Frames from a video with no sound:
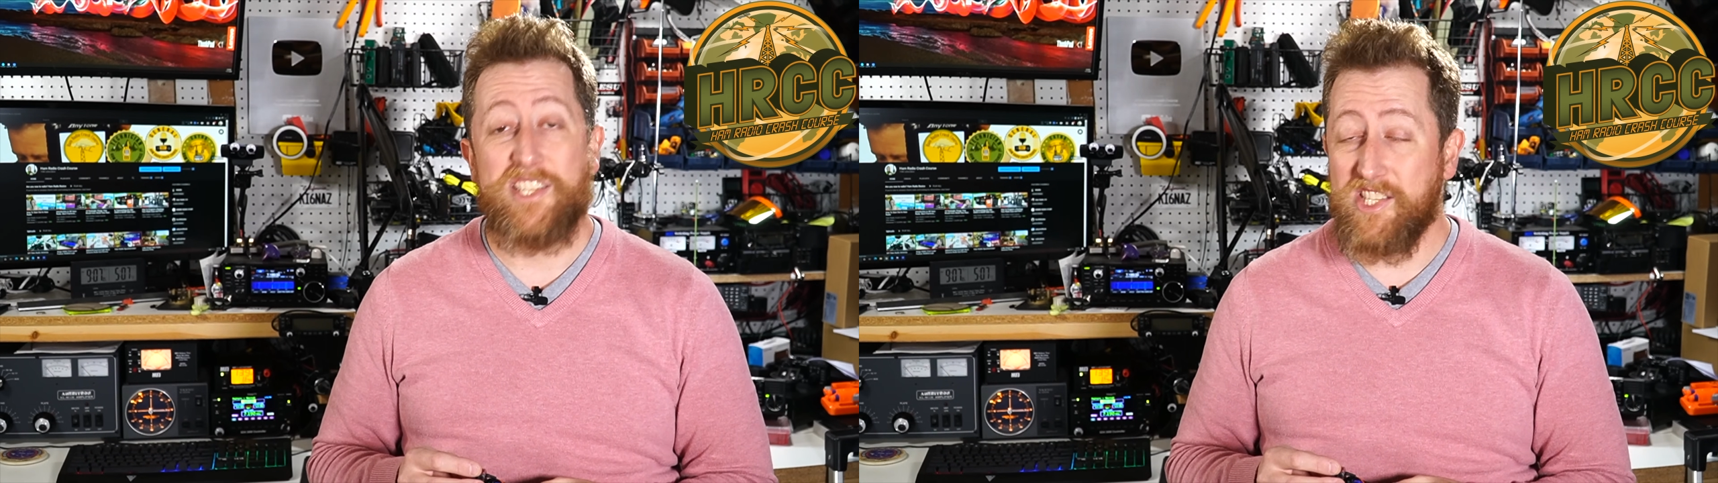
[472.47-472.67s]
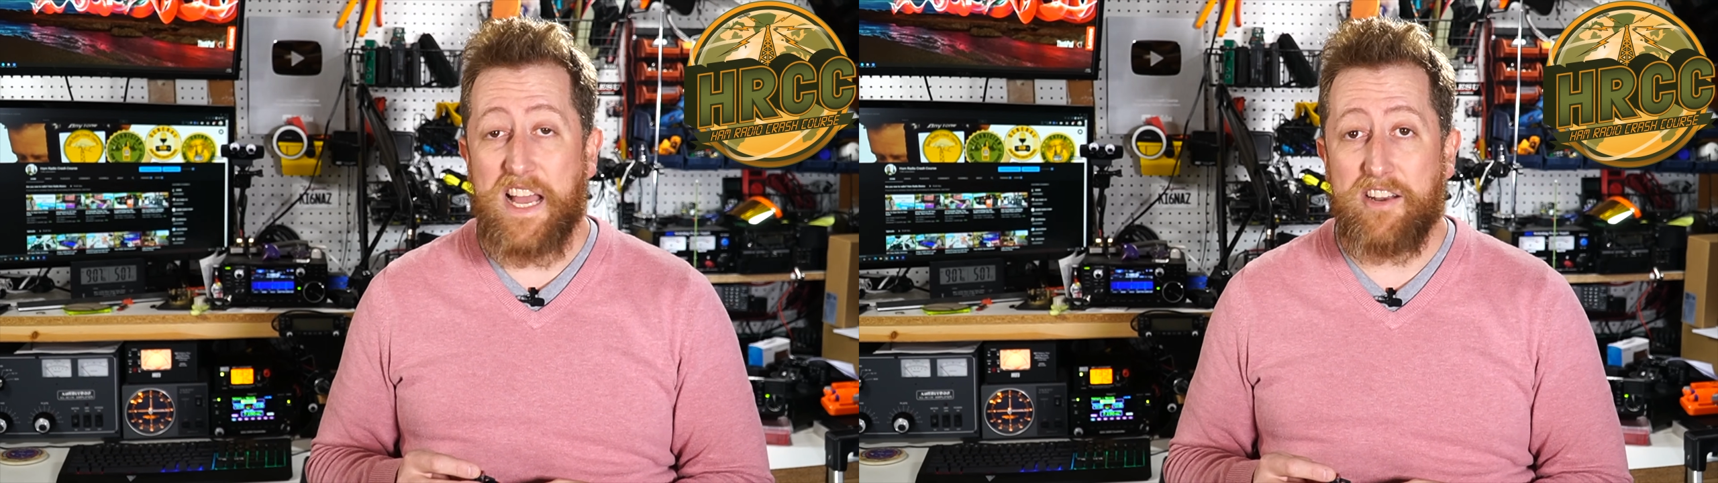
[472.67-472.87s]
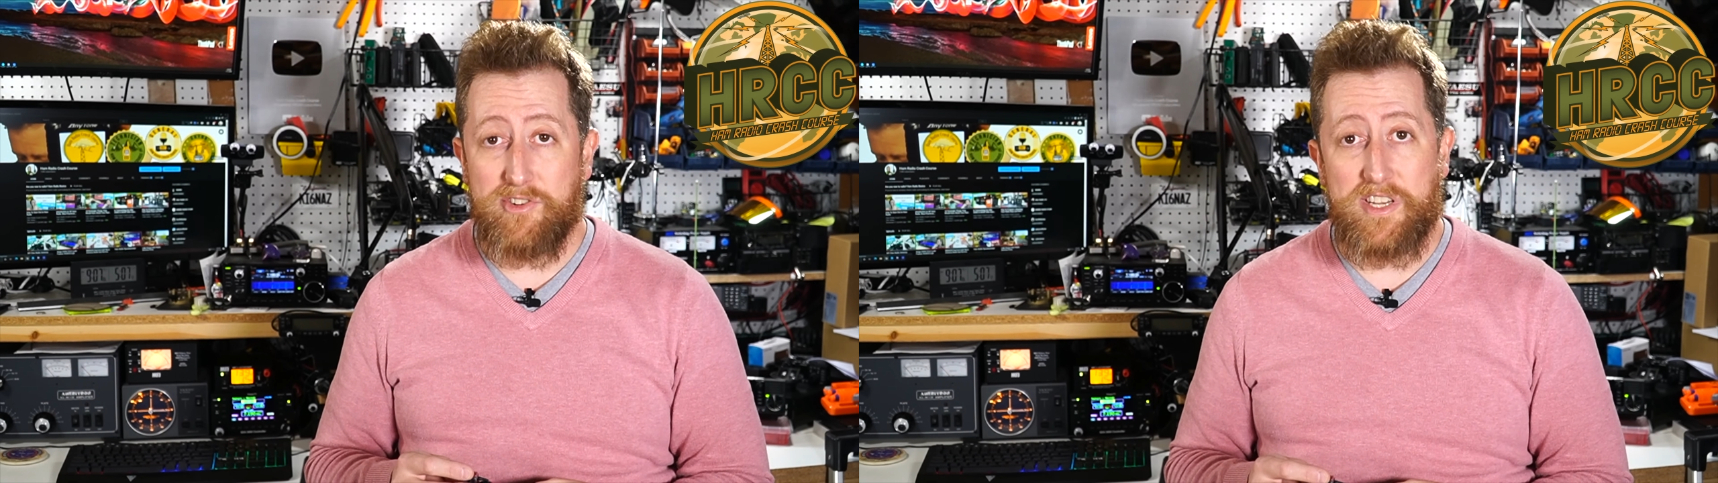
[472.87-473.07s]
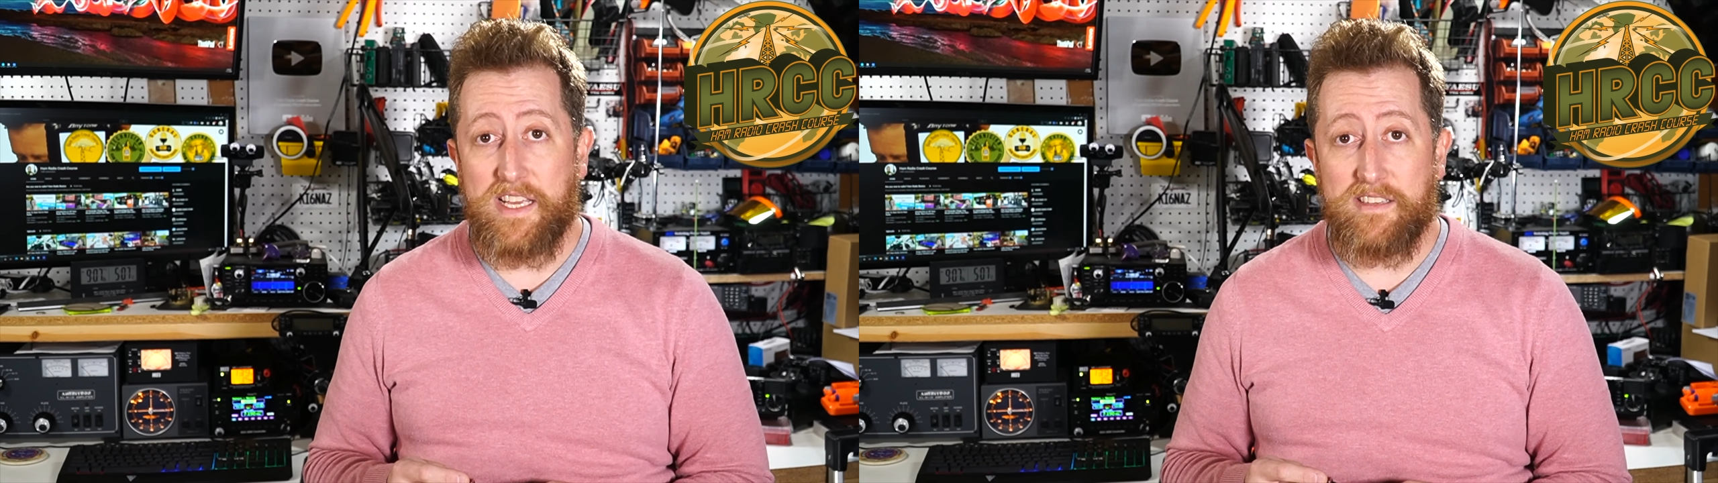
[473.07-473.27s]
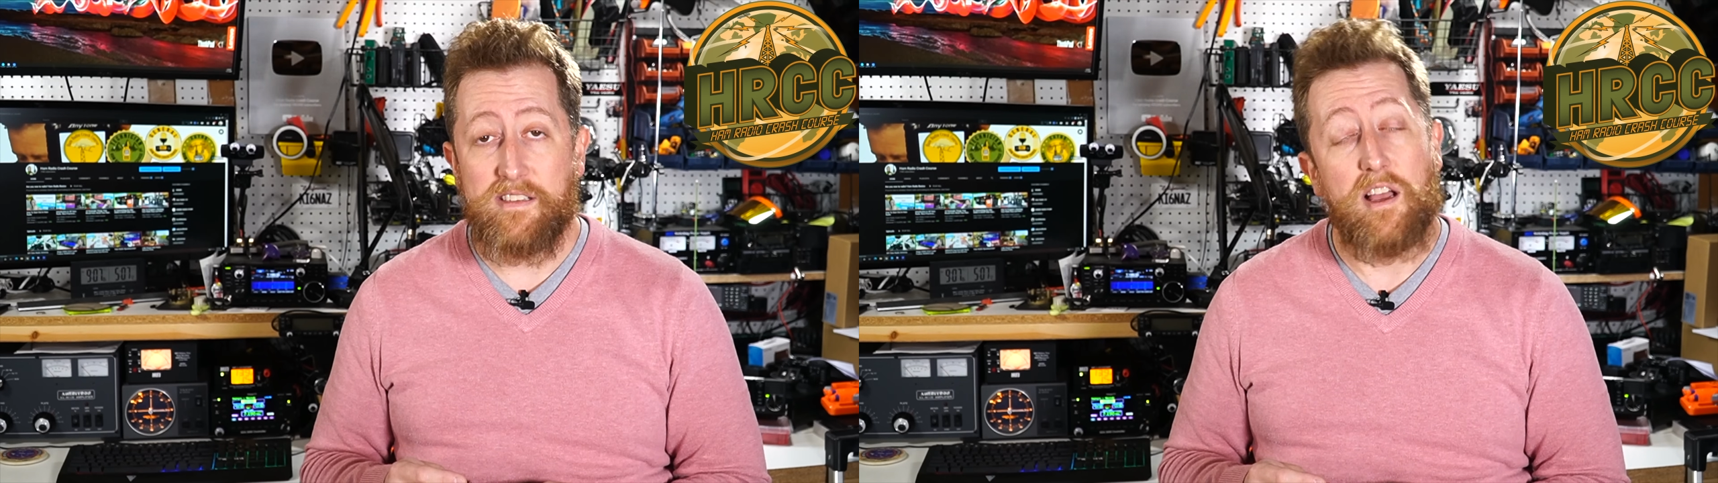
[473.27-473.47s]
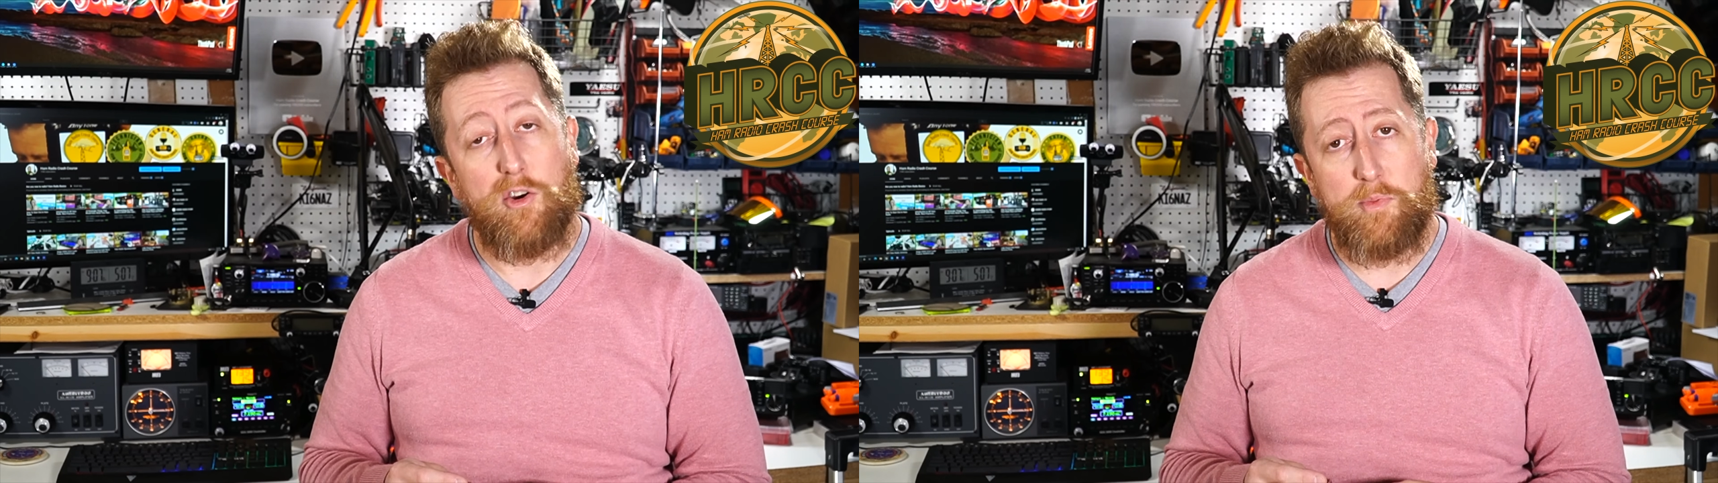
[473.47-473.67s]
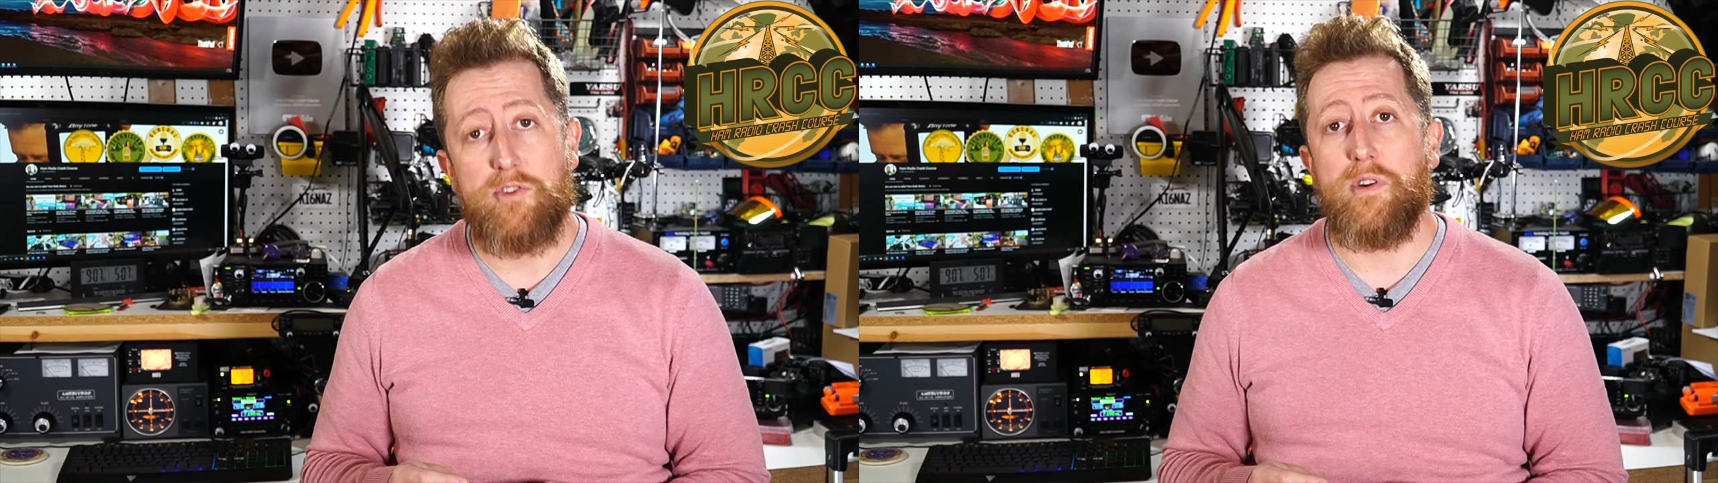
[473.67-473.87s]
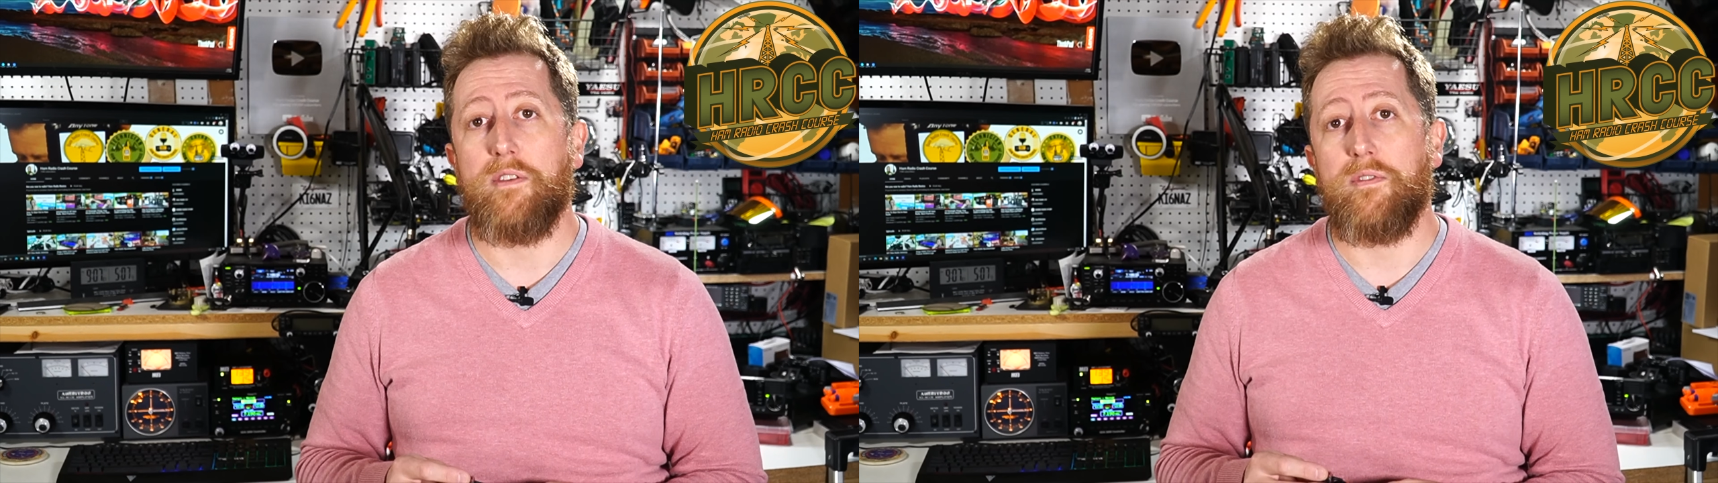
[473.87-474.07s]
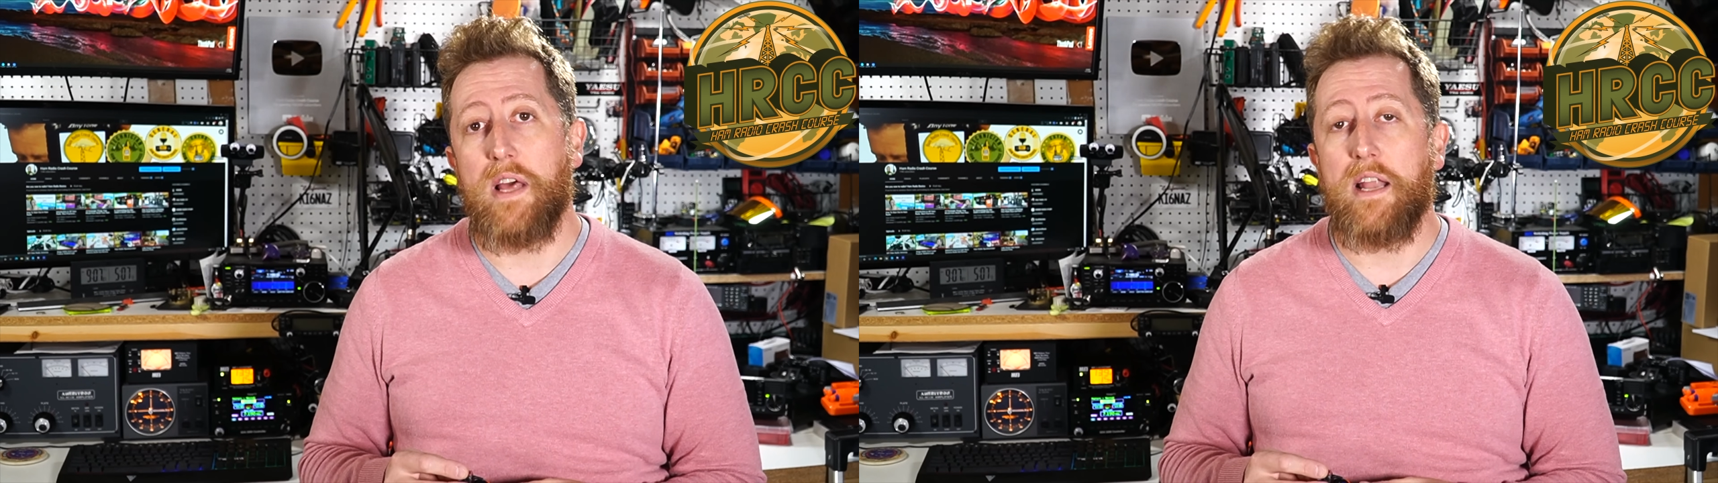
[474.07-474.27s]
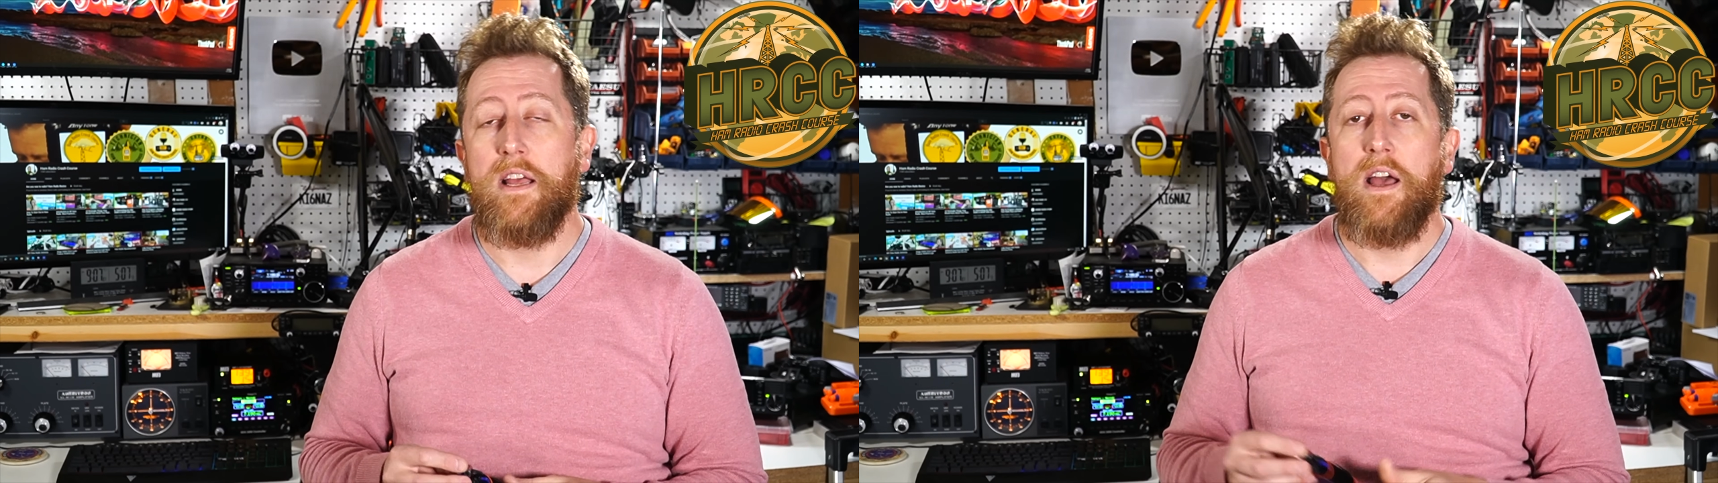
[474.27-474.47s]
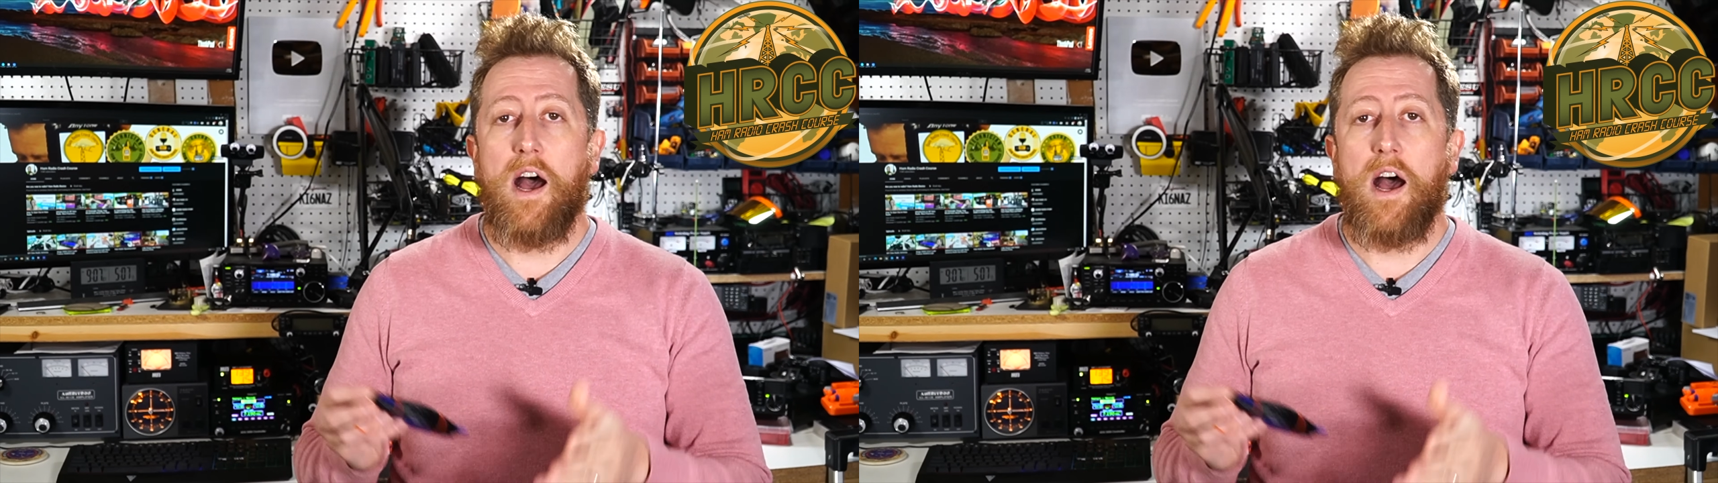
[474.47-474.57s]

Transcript: Saturdays. I hope you join us for that.